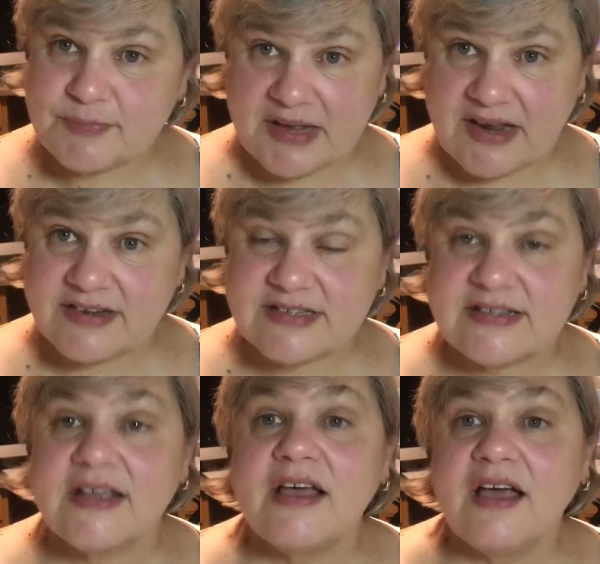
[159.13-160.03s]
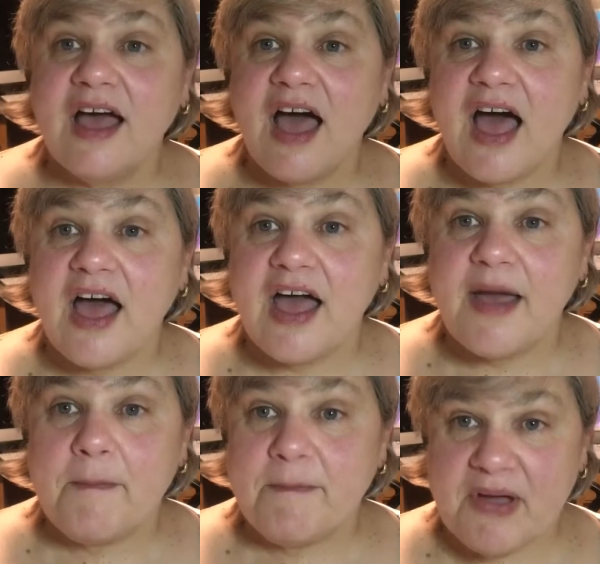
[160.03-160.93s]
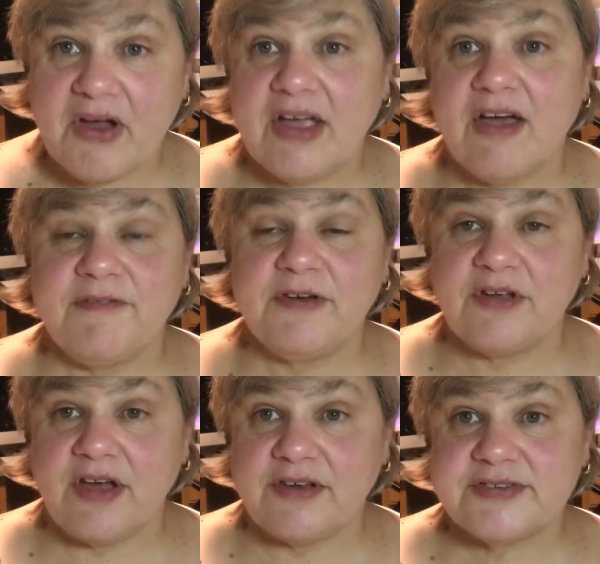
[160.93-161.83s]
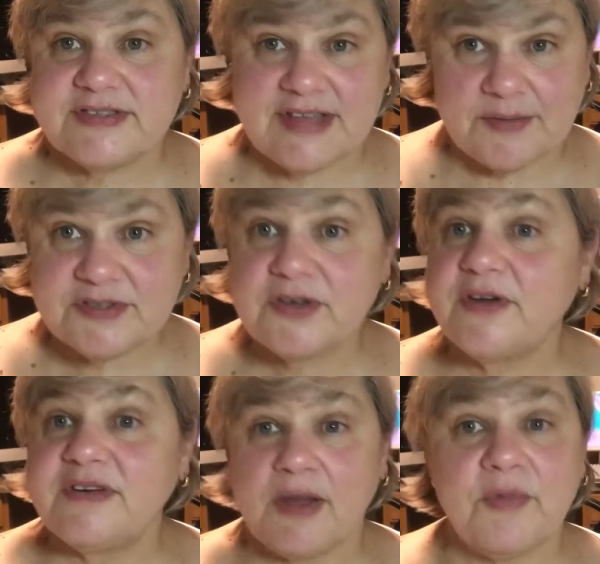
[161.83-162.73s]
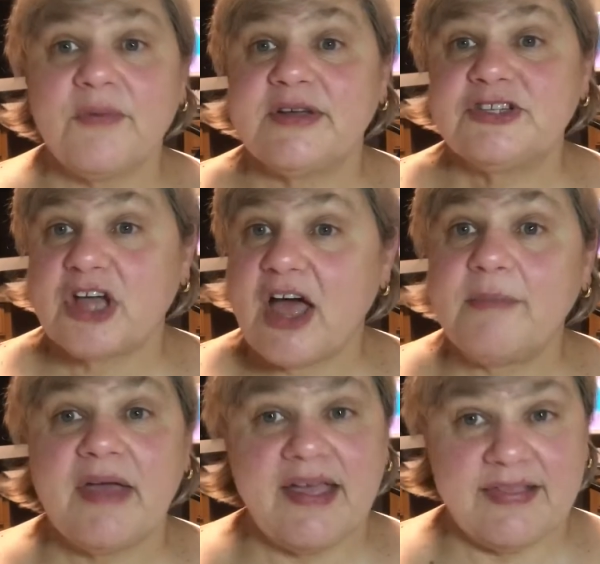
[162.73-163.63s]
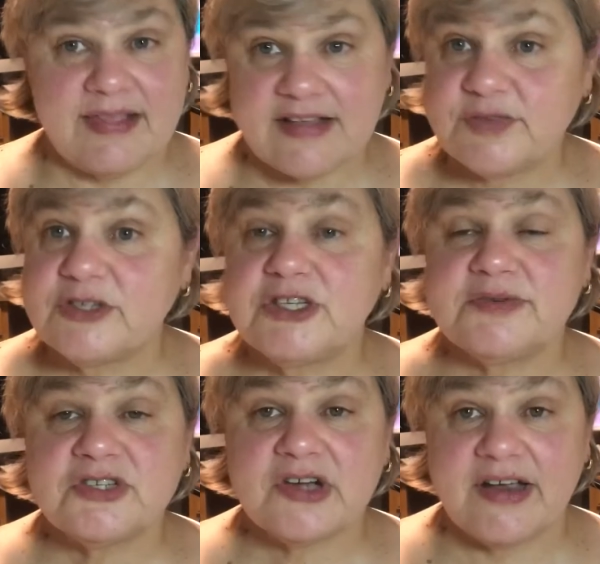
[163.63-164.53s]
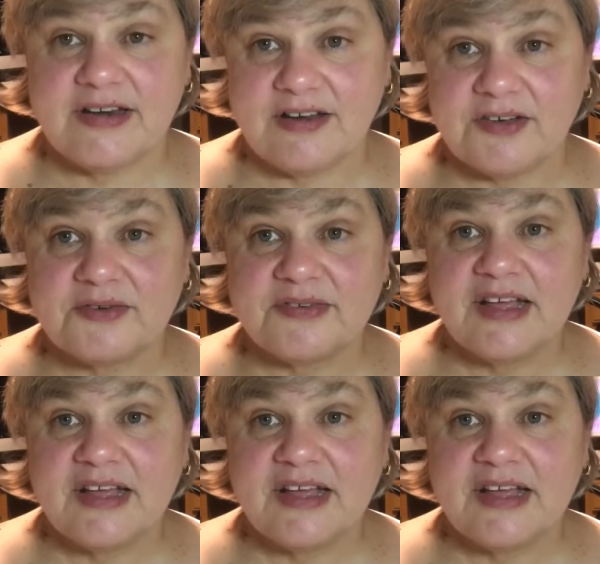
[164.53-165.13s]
Bennett marrying off her daughters. That was her #1 job, and that's what she was trying to do.